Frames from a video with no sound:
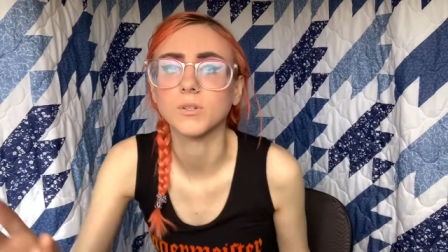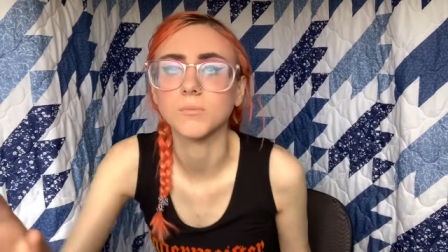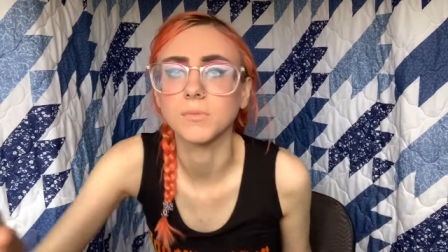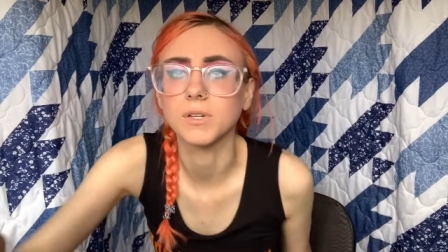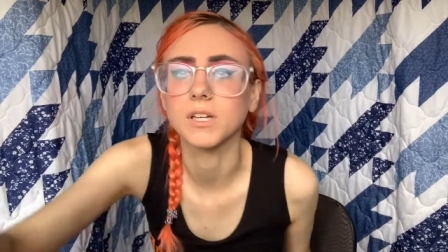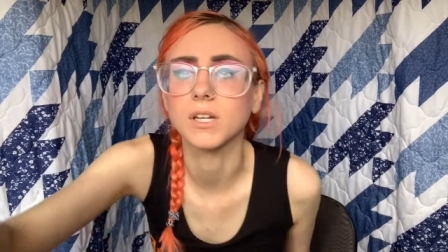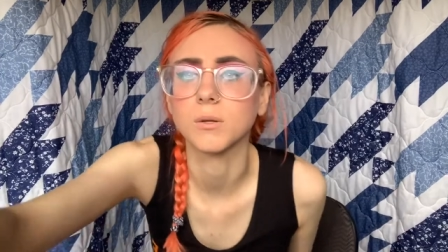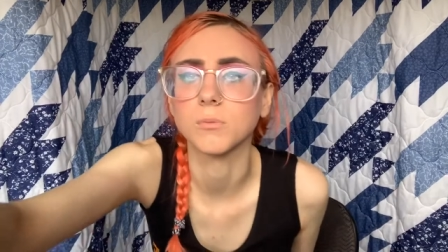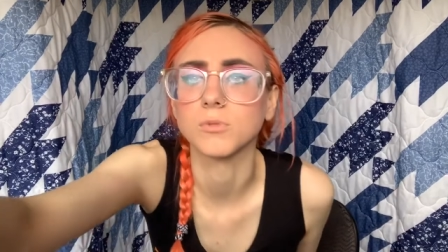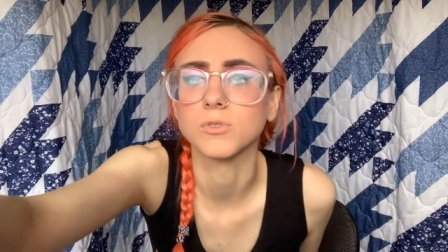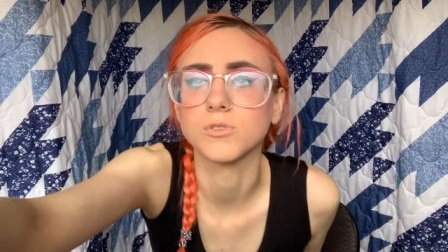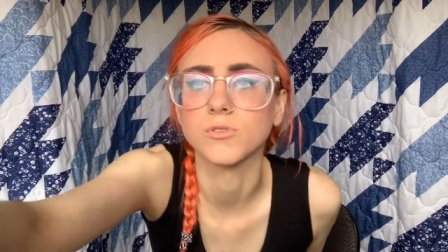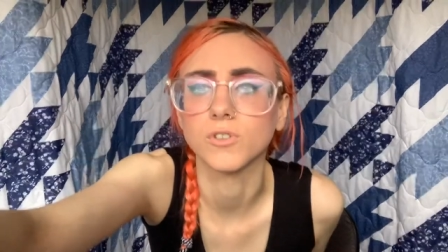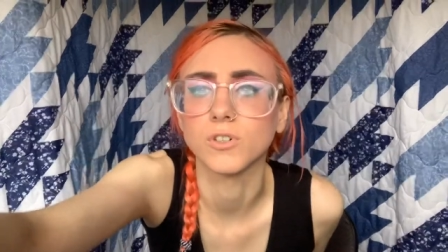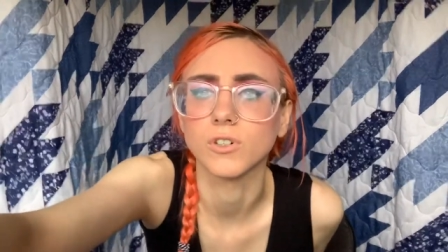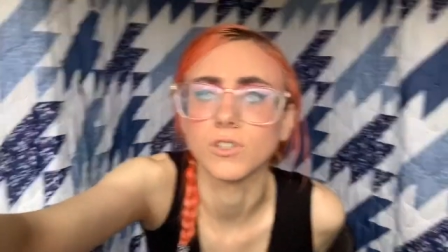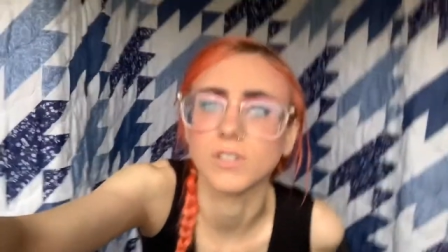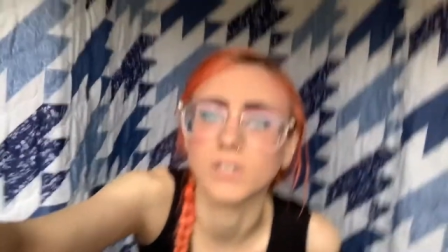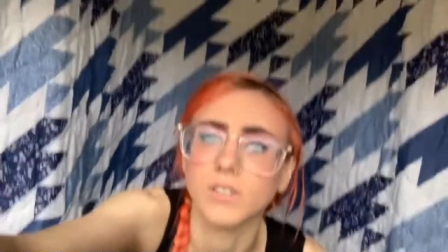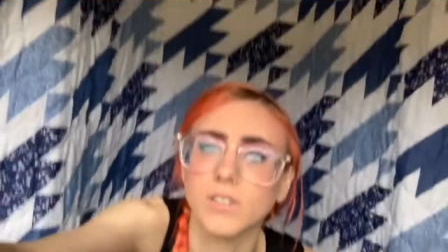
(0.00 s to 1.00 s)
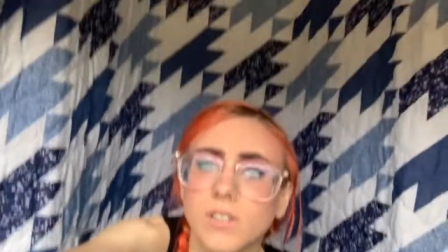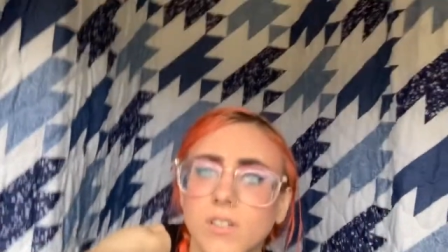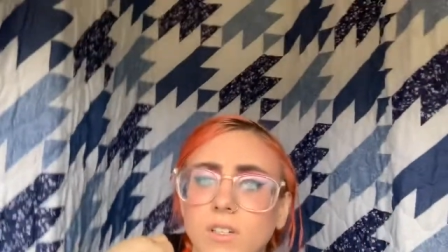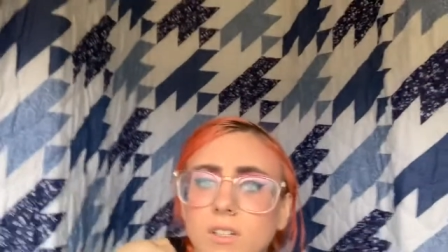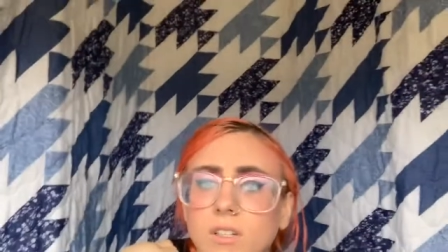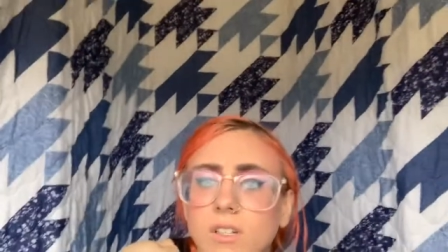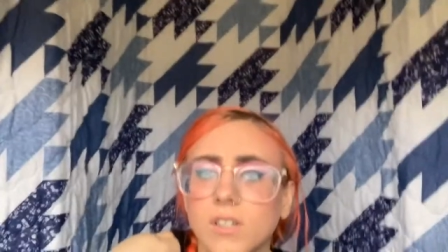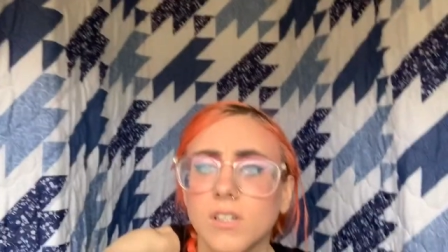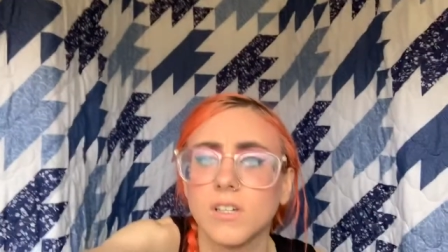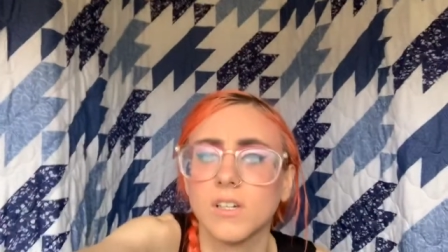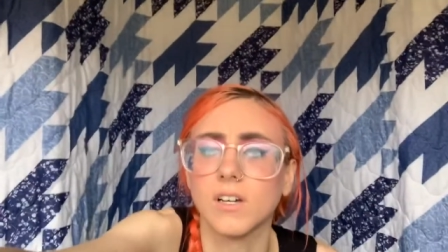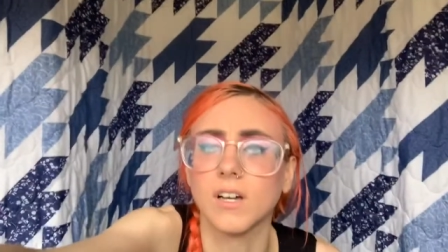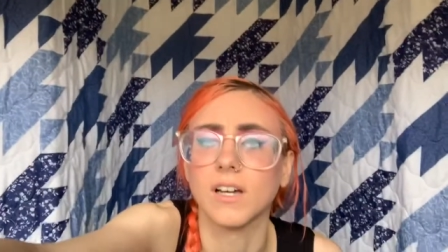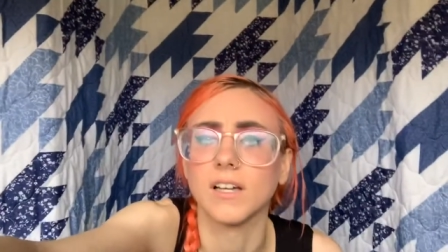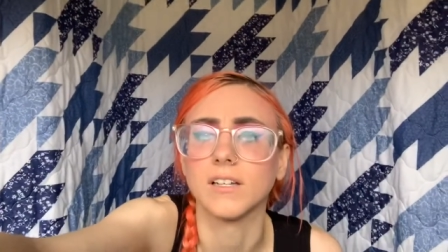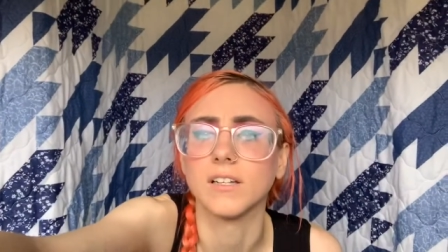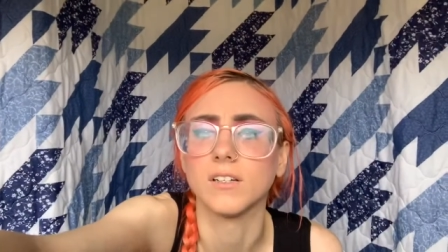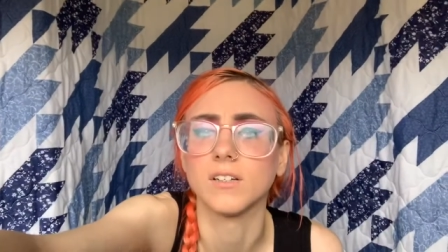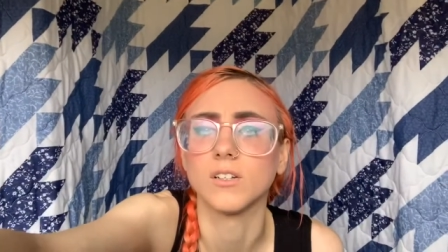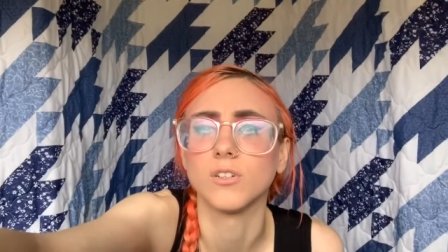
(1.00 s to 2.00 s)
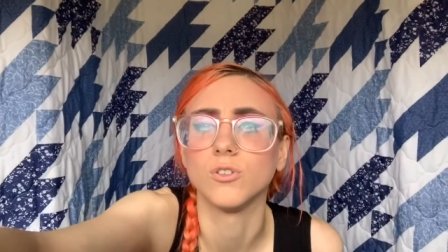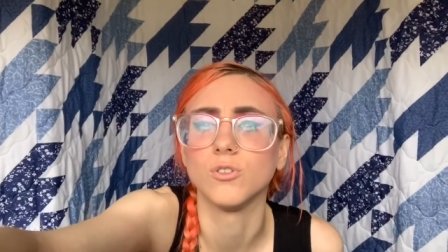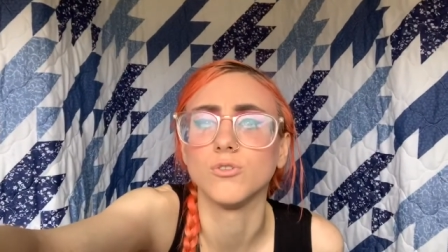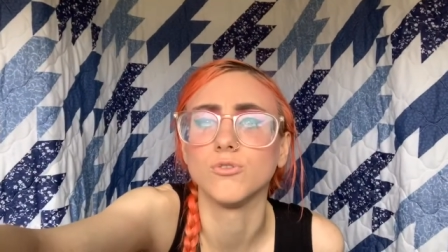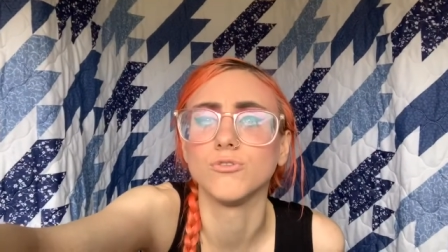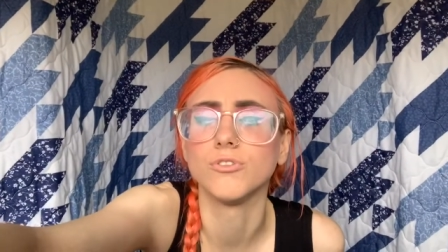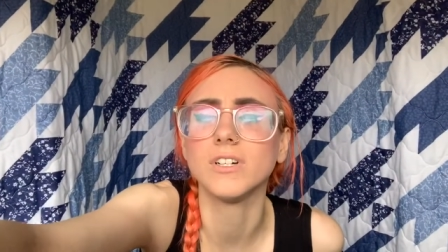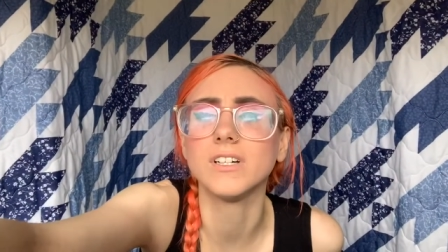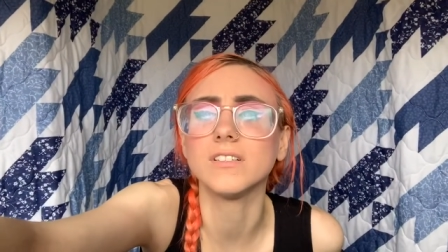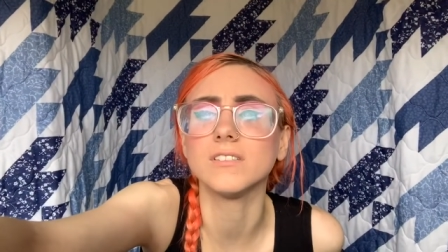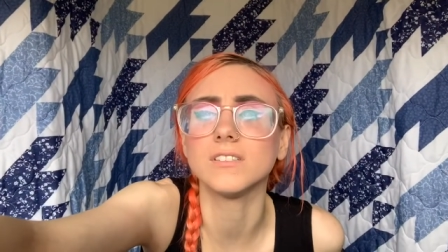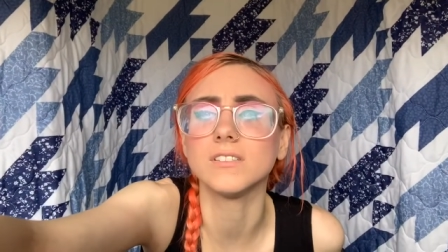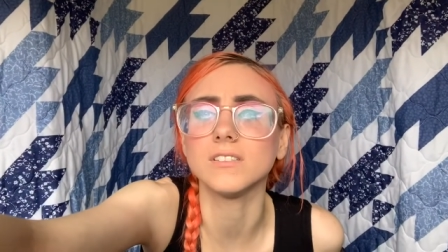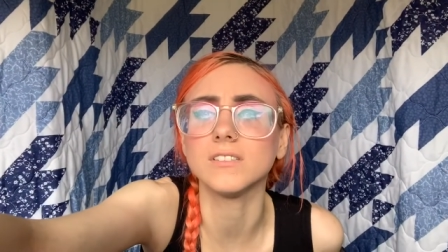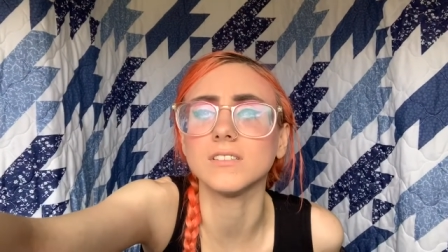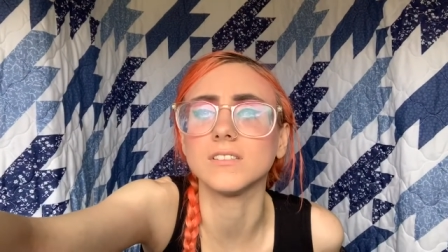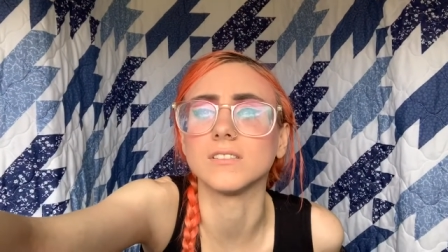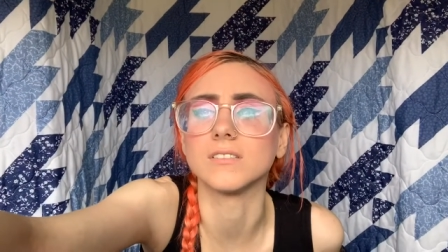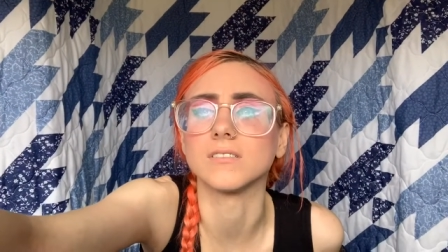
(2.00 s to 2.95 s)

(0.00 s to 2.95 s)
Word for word: my camera's falling. I need a new ring light.